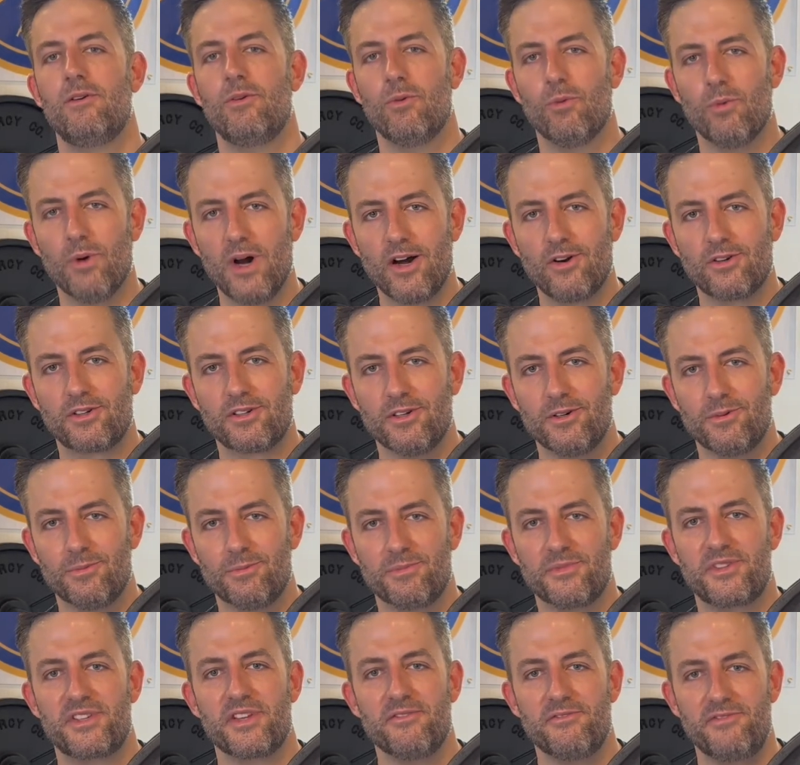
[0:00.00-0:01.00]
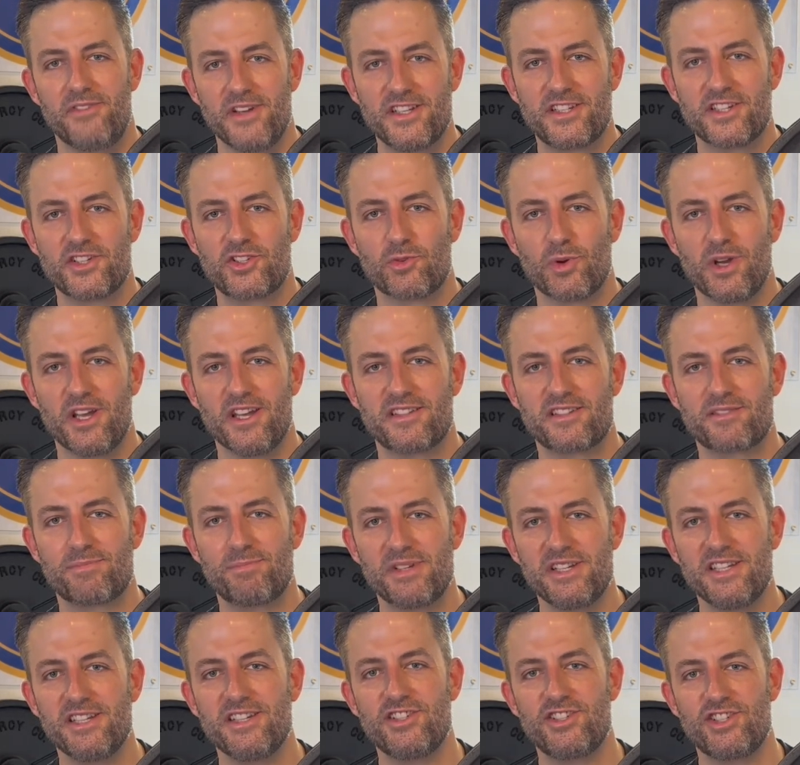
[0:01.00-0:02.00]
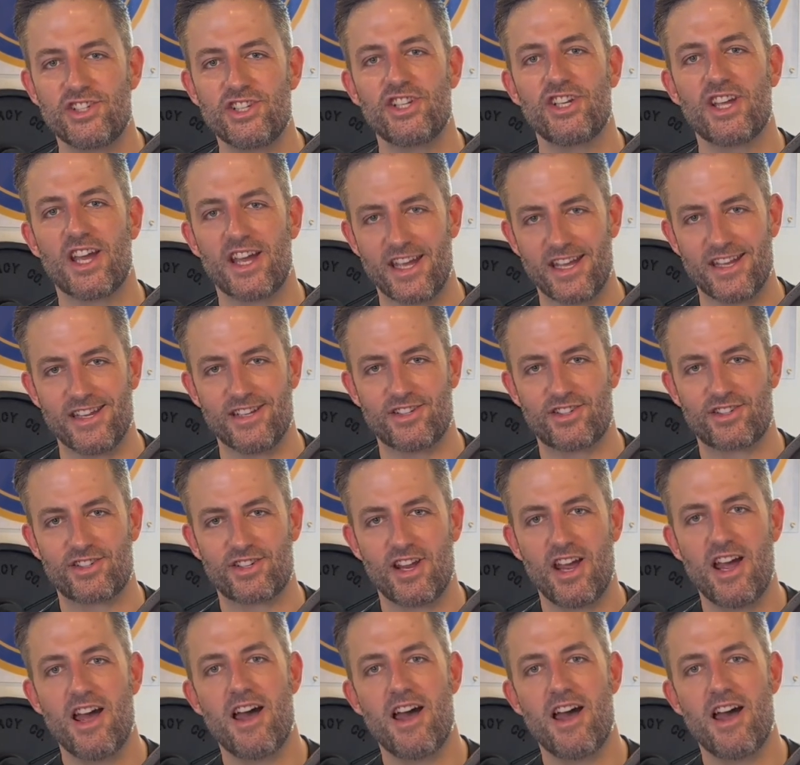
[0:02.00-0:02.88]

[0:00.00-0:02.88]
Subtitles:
Welcome to Vintage Weights PGH.